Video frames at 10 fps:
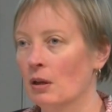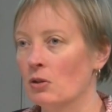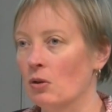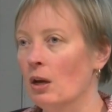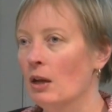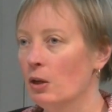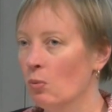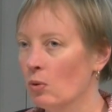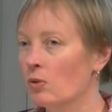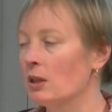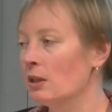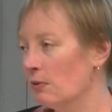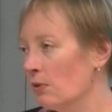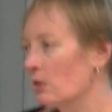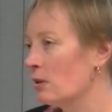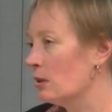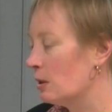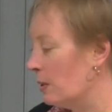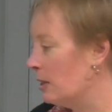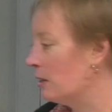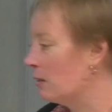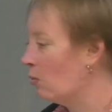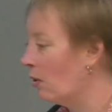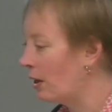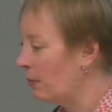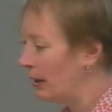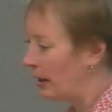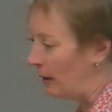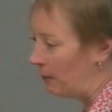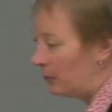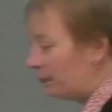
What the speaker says: So you will see differences in species in what they pick up.